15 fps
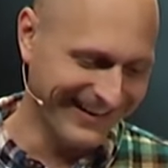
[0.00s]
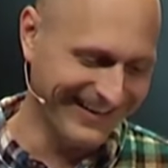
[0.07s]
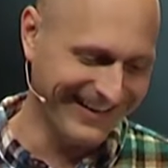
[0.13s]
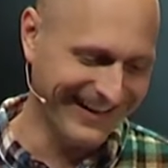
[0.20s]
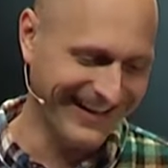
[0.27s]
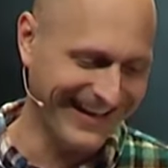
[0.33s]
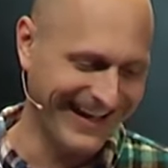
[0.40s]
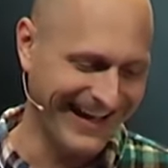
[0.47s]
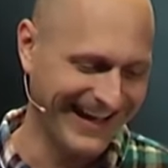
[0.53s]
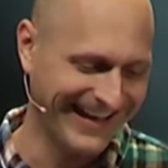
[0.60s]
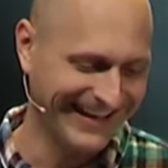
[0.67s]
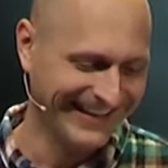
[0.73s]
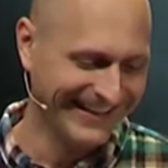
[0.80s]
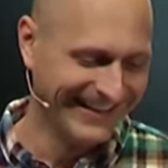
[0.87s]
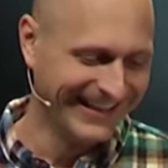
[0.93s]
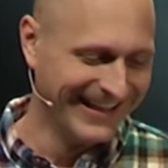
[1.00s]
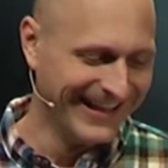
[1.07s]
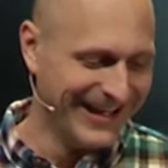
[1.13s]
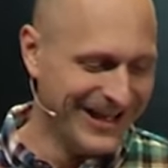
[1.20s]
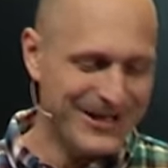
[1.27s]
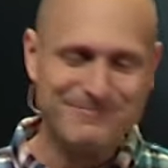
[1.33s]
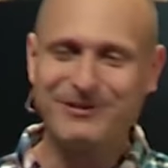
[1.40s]

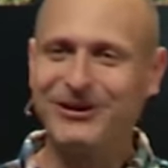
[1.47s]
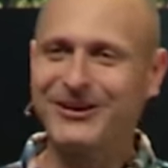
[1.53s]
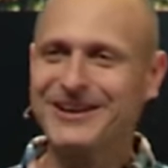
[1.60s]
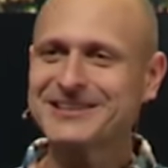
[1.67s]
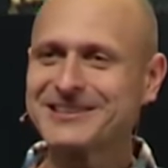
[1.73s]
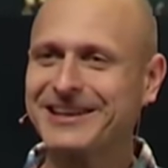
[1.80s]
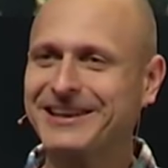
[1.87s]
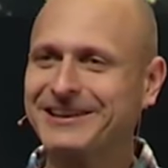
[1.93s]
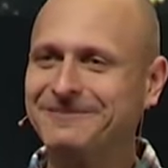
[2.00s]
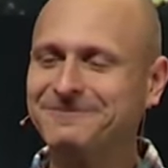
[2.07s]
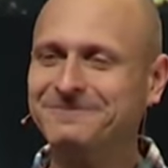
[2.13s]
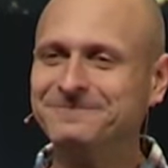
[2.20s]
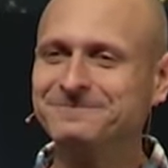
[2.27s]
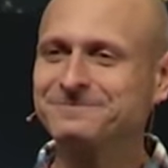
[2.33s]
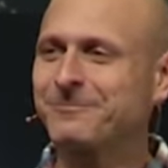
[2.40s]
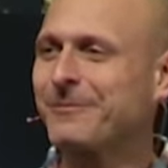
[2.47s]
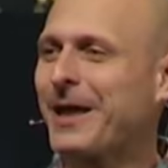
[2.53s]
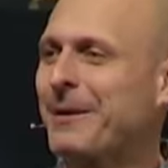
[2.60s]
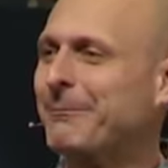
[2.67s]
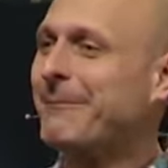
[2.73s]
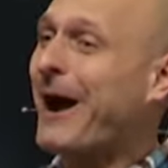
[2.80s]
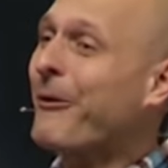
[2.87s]
But listen,
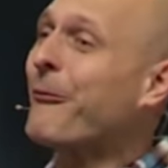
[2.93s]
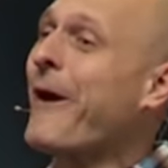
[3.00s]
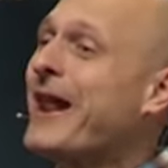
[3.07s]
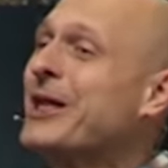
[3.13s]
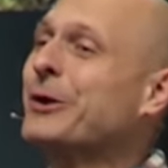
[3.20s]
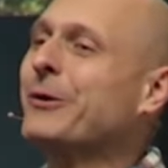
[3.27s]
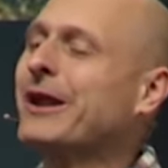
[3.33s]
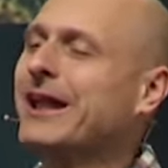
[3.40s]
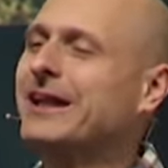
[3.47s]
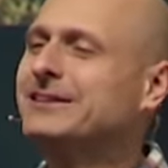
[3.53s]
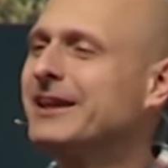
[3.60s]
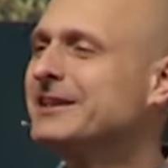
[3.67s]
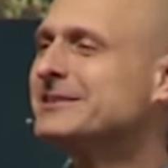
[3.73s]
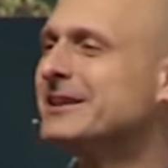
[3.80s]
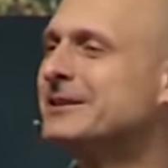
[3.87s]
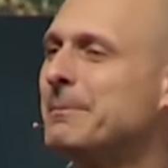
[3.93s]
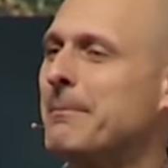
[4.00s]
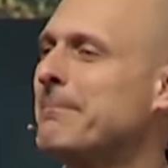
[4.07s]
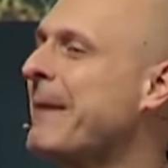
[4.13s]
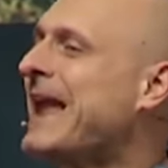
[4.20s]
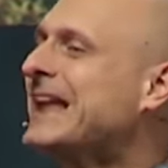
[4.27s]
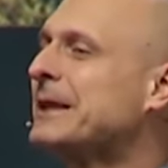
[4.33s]
my wedding ring, it doesn't
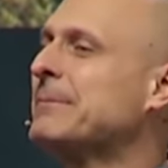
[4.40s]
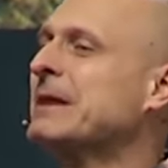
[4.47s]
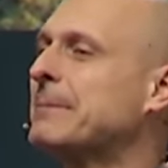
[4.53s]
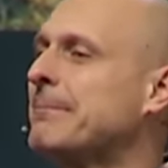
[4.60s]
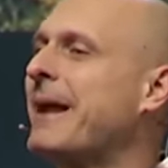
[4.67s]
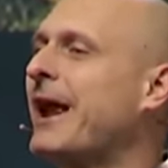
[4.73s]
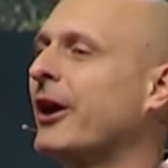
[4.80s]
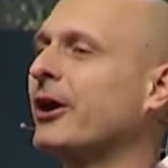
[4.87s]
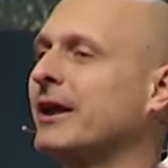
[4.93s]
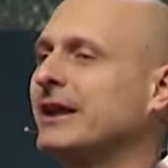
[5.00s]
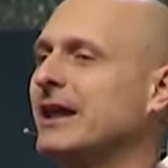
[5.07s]
make me married.